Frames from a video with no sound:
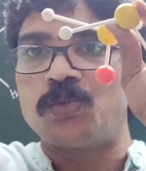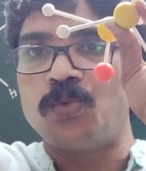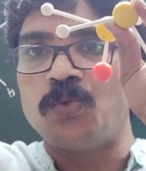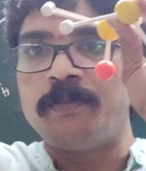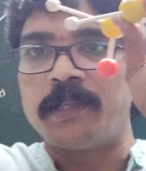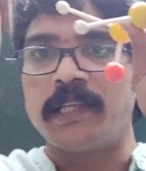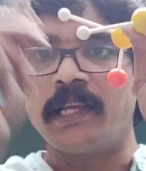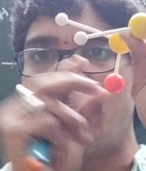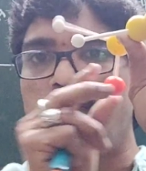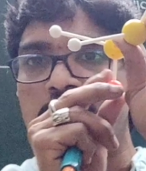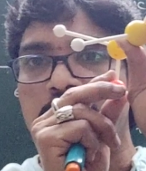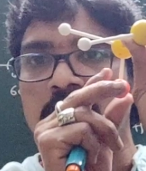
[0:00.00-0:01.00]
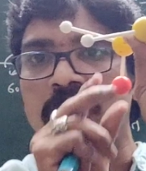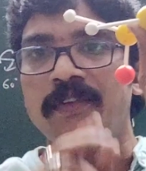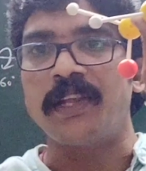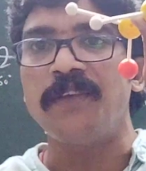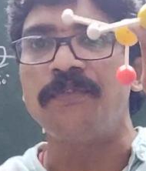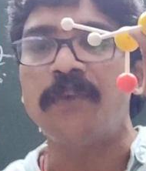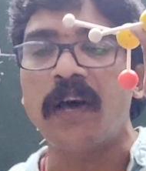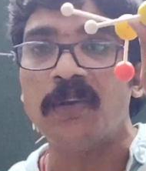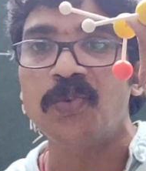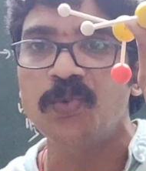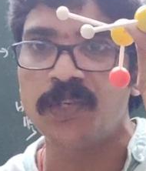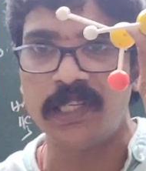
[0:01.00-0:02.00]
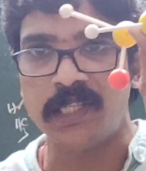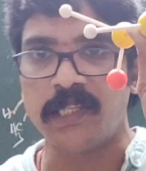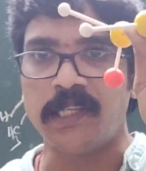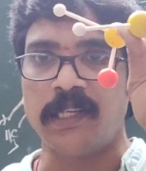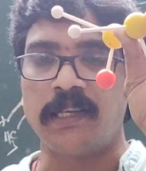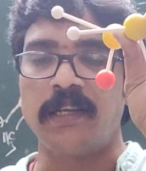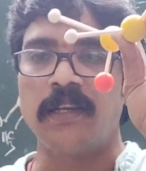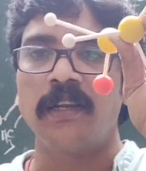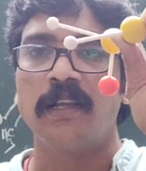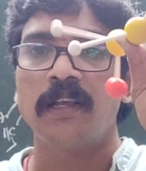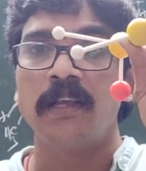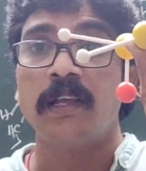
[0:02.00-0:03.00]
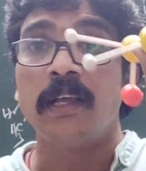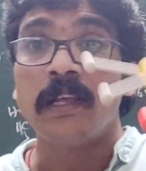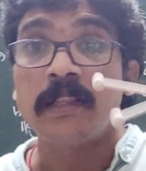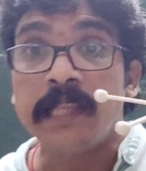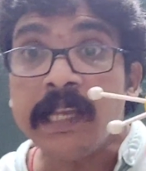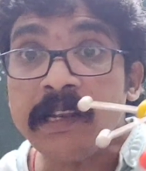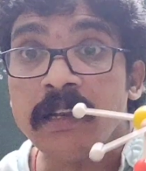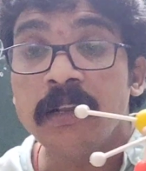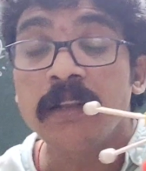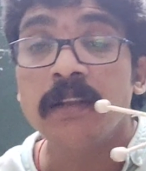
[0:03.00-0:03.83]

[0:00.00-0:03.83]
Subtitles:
methyl groups are very far to each other. Then